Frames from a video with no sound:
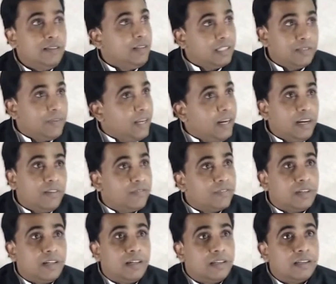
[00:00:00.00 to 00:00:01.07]
You know, it is very
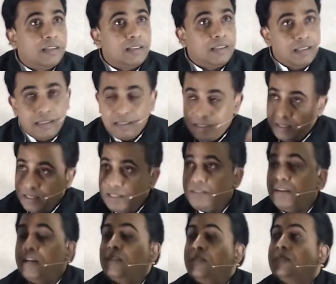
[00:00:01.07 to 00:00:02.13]
difficult.
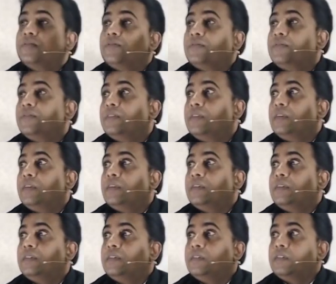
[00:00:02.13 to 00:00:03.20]
You have to.
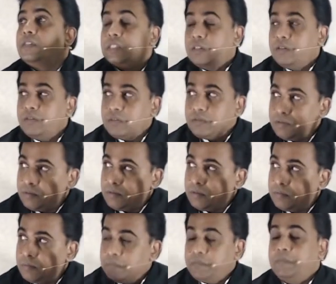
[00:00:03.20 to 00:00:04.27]
So,
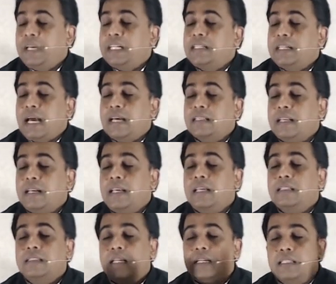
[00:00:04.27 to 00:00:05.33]
best asana
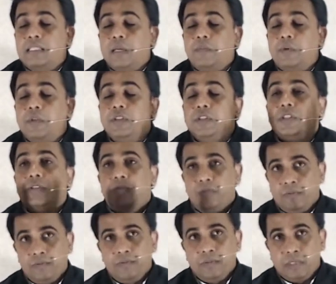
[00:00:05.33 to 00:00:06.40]
is that is support to you.
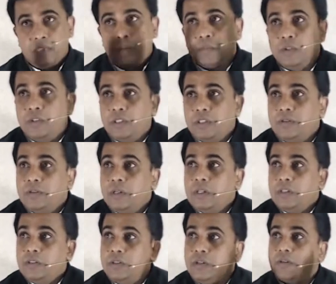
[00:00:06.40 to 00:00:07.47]
Support you
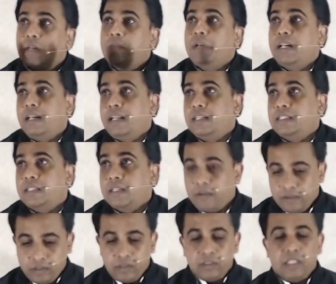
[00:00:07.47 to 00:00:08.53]
to your
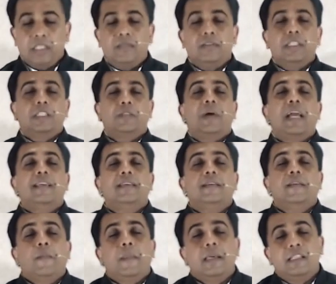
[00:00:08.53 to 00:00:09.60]
meditation. So sit with the
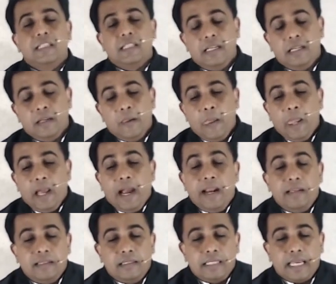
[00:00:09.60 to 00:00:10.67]
spine straight.
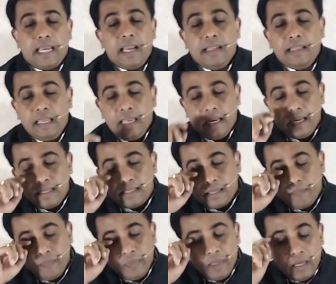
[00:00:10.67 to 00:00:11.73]
And second thing is,
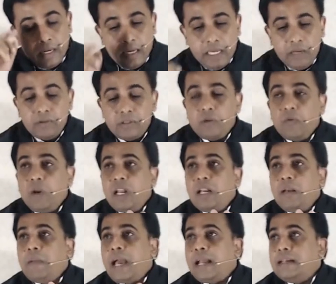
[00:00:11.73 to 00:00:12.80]
use a
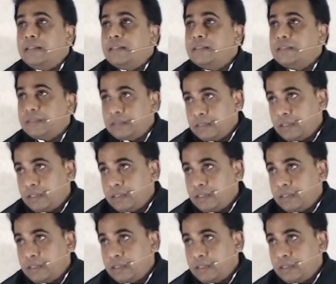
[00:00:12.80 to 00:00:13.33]
woolen mat